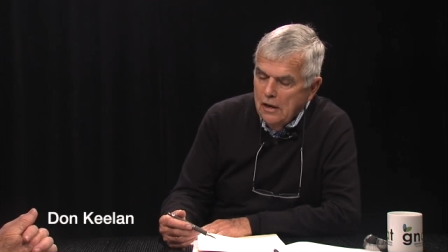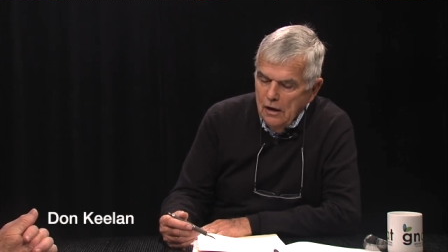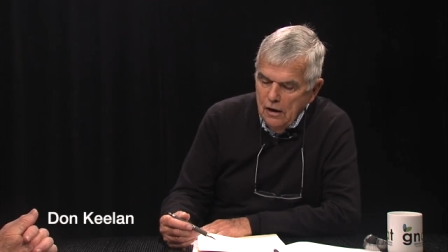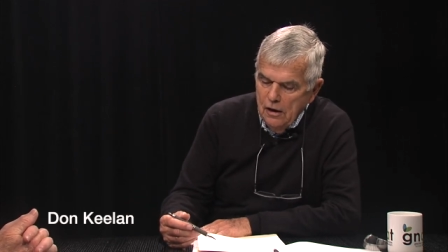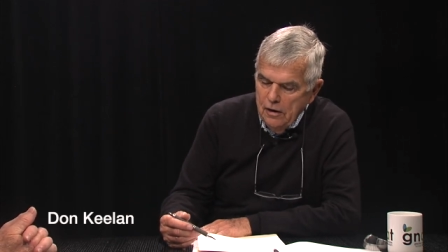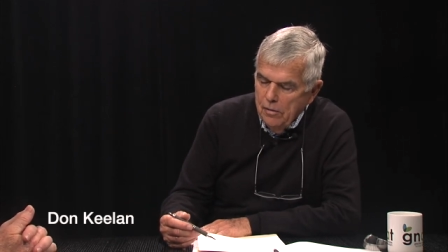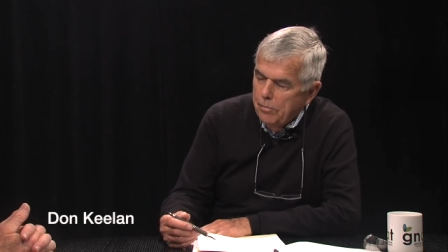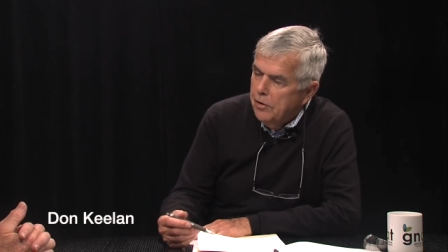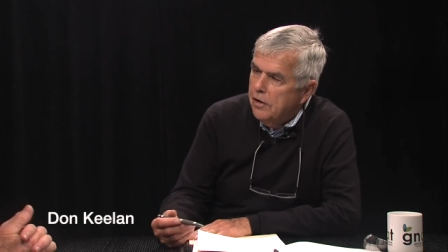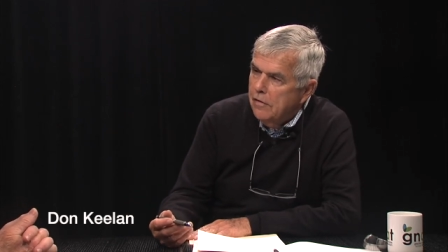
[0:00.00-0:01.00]
uh,
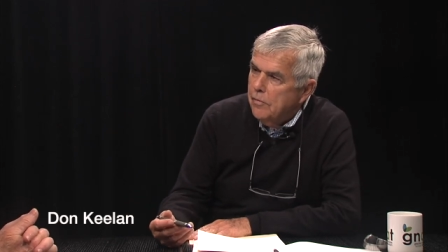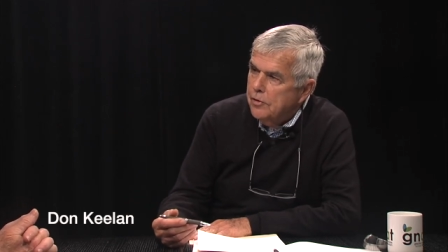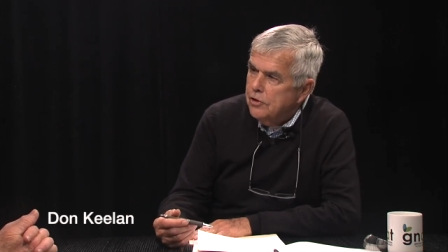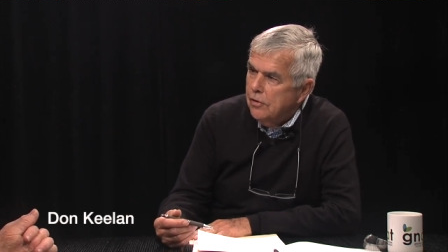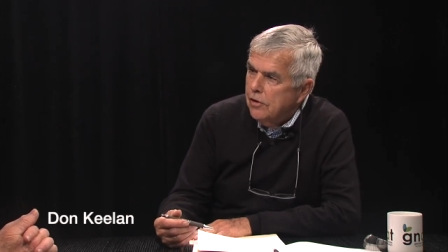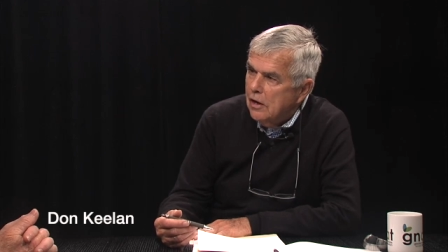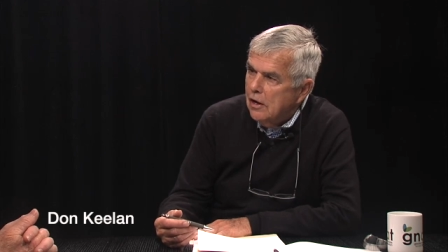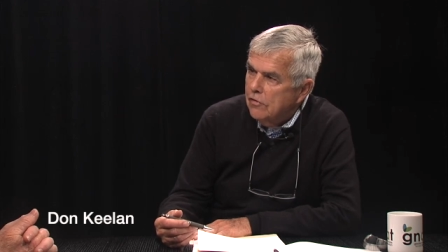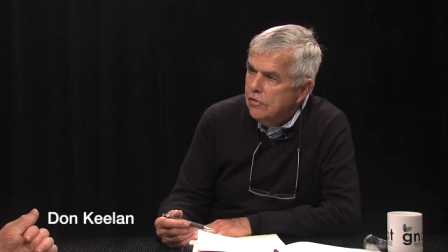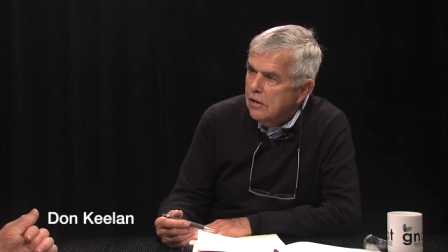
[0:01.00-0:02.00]
but it never
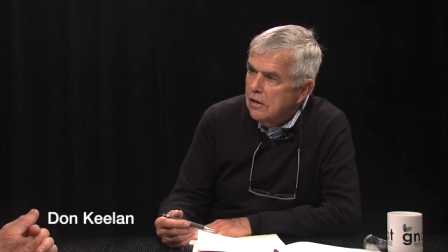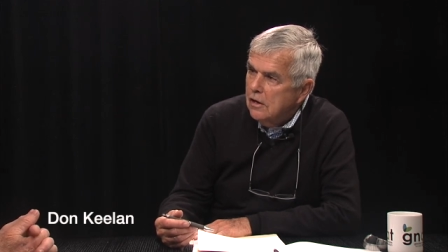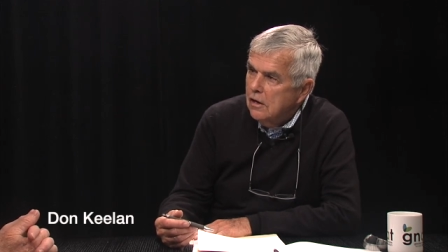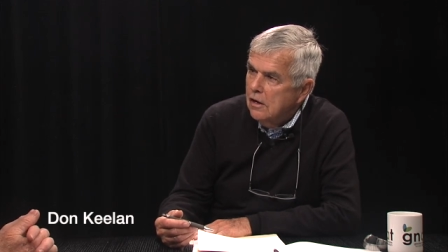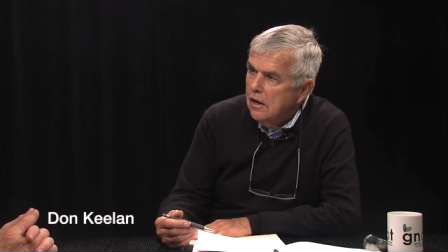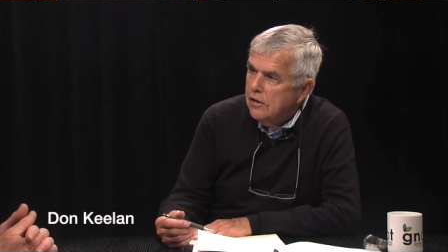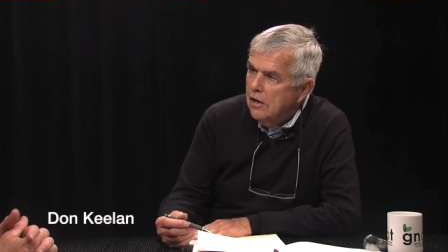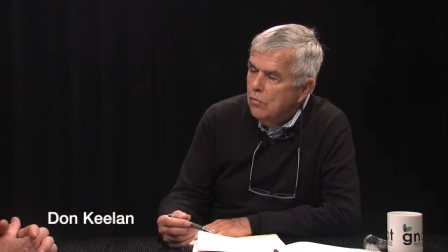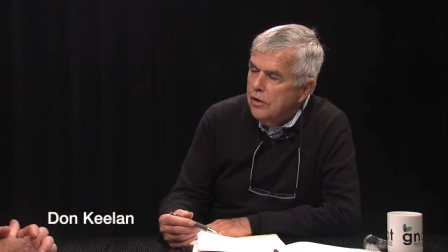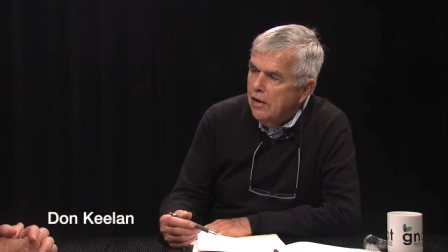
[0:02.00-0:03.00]
materialized. Uh, and
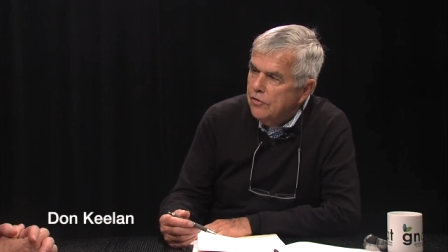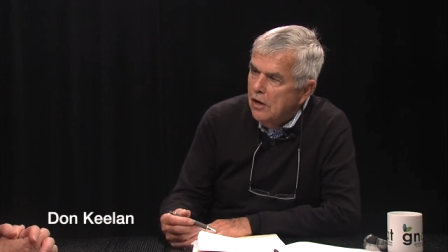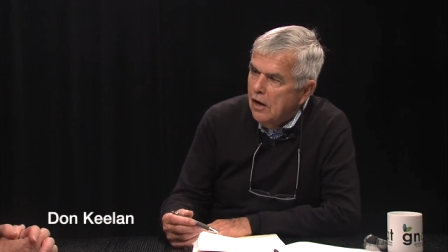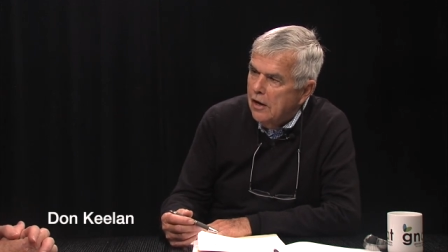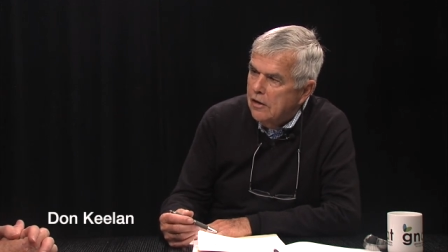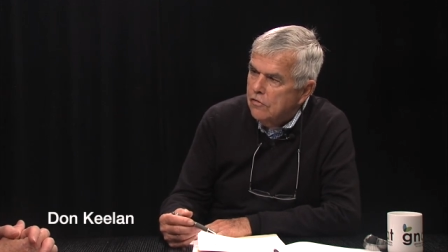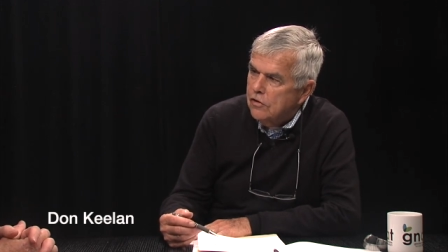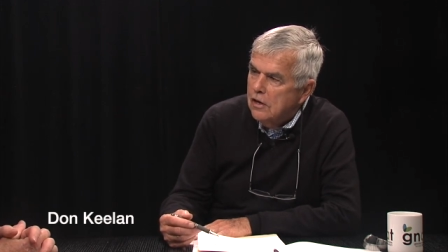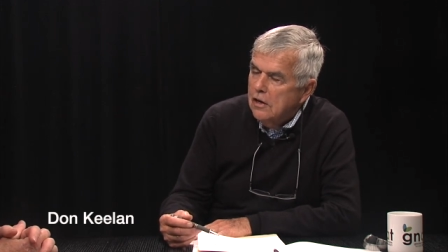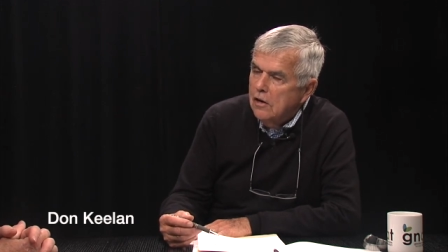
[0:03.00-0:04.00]
yet we have the
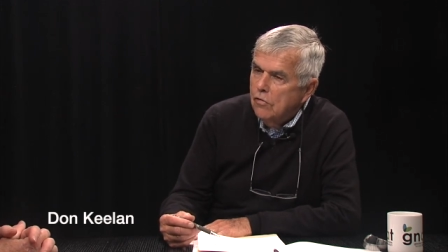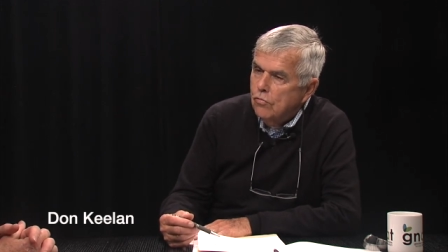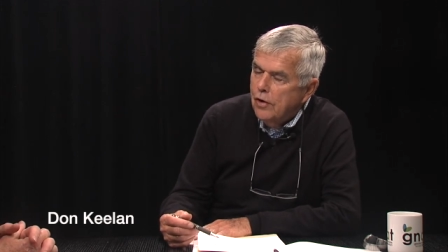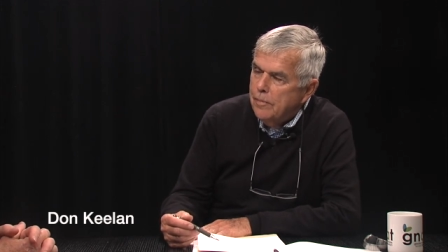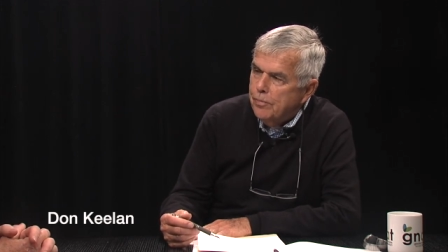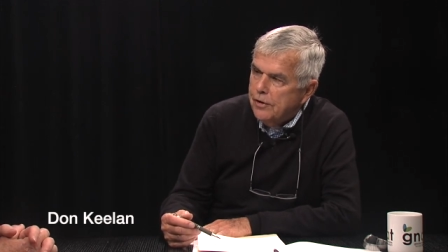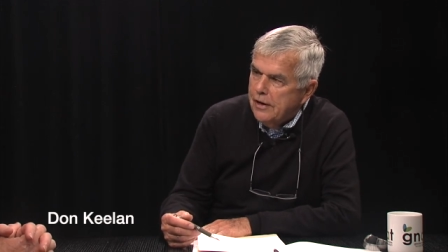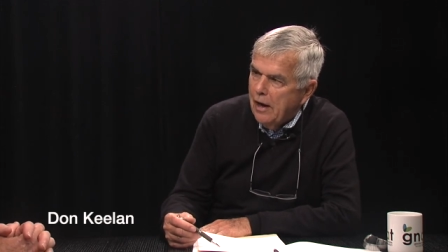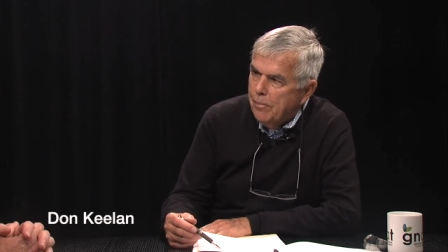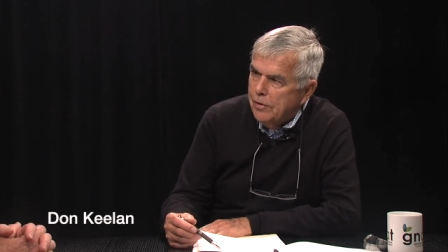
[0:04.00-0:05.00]
highest rate per
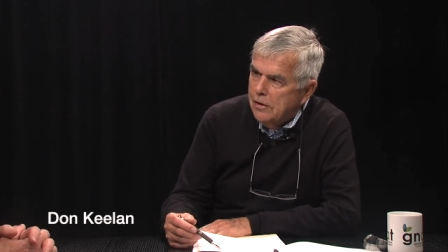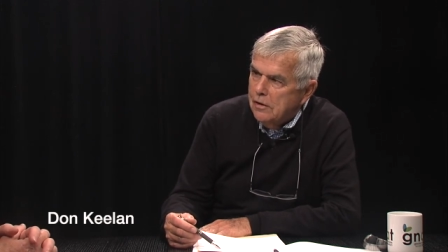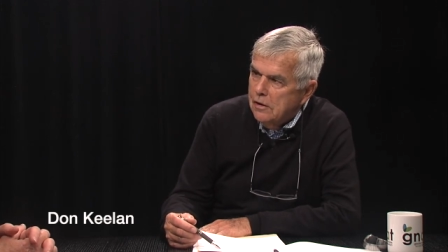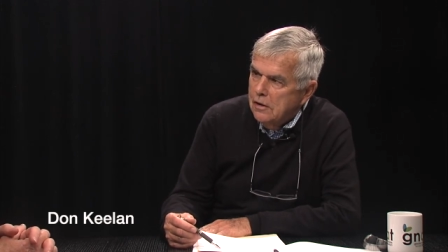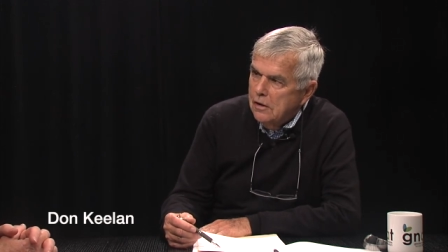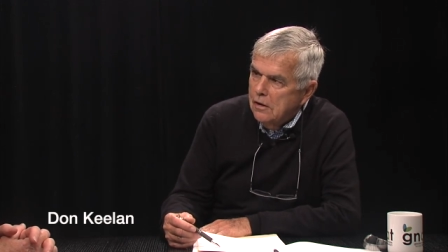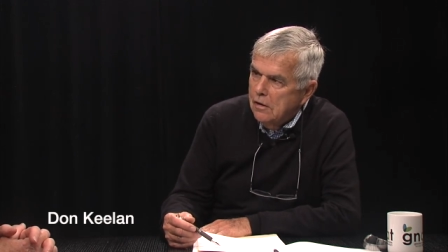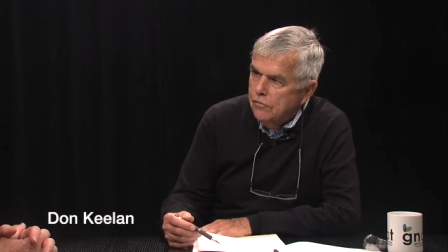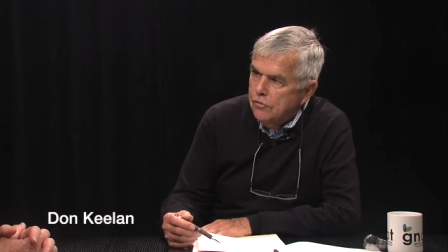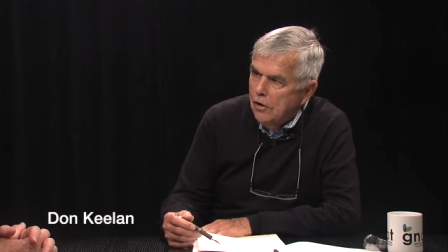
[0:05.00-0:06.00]
capita
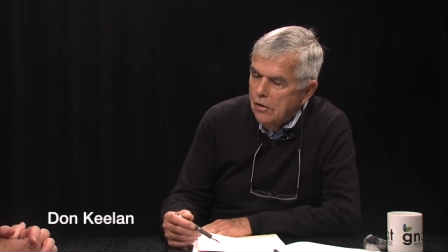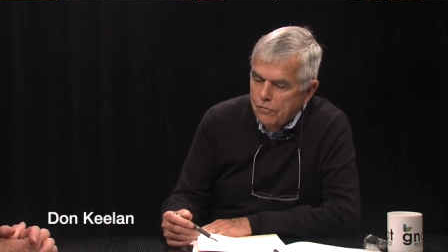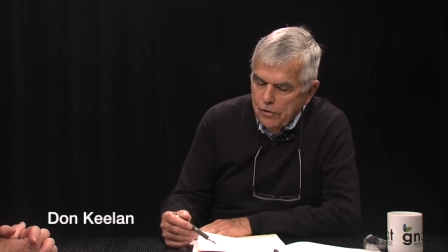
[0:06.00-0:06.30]
of, of,